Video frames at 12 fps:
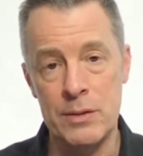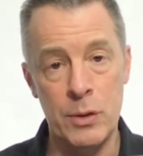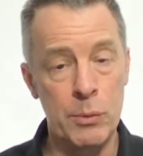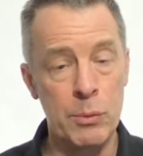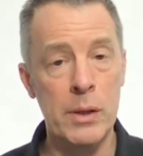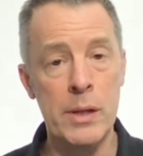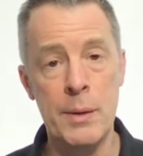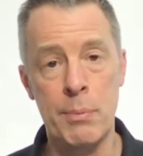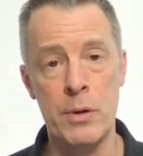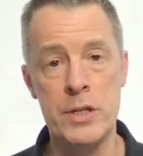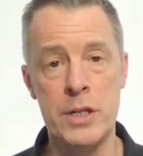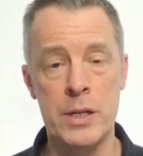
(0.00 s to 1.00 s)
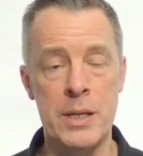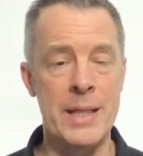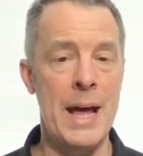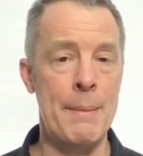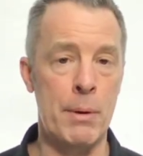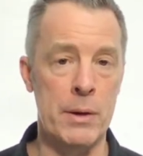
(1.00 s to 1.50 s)
So I really appreciated
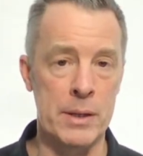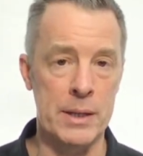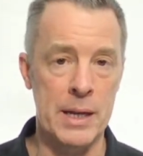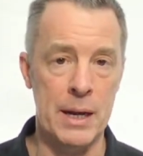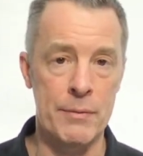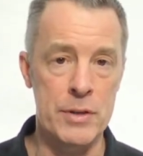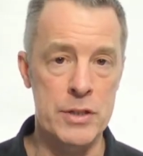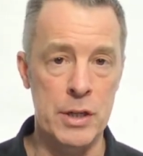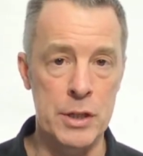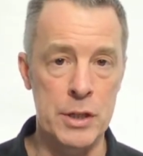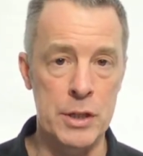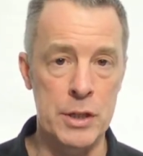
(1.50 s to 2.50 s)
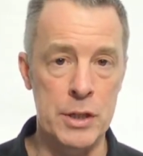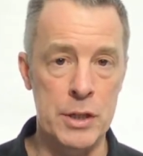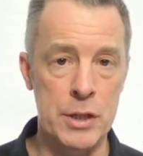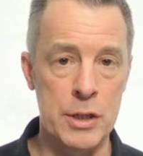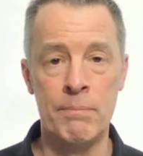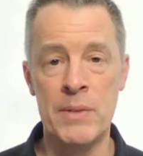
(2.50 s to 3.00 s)
that part of the conversation as well.